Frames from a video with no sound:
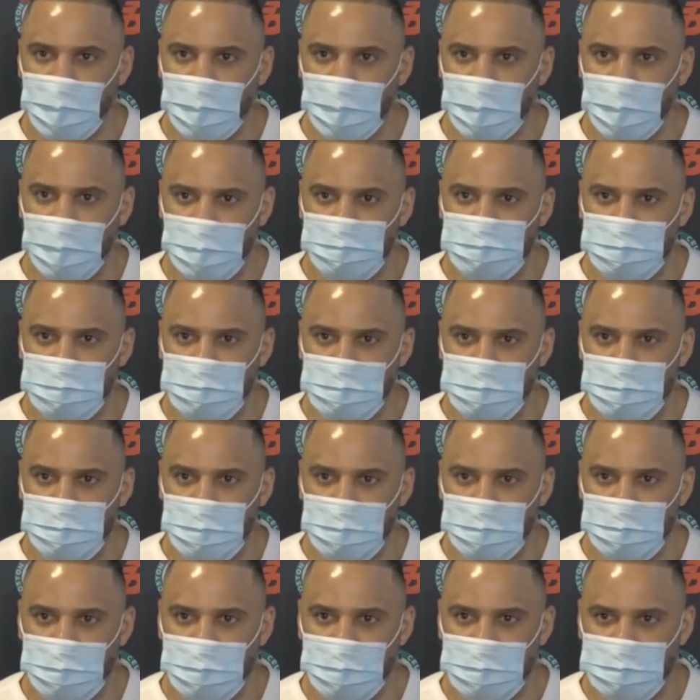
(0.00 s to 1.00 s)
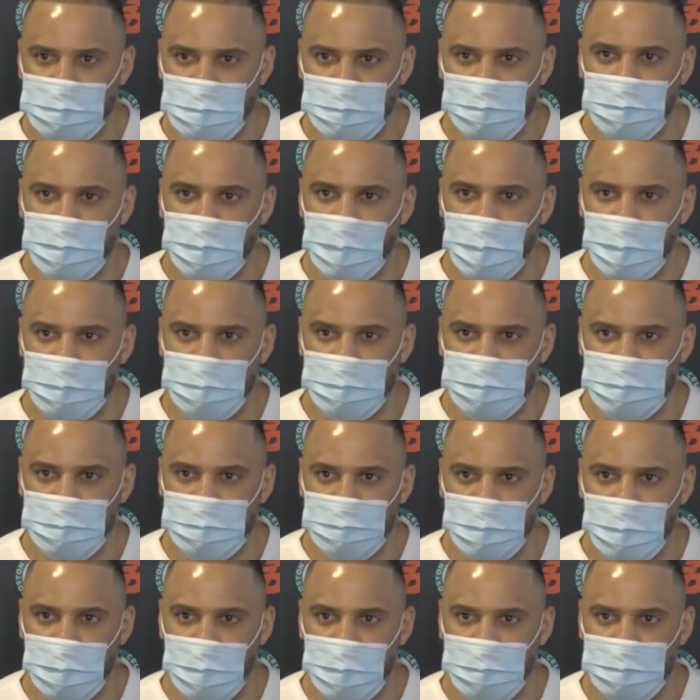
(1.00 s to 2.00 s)
got caught up in some other things that we hadn't in a
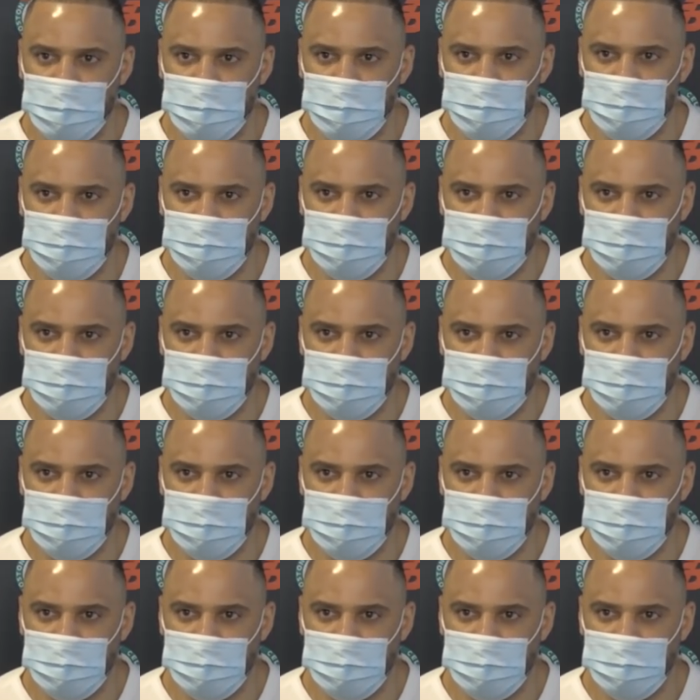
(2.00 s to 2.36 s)
while.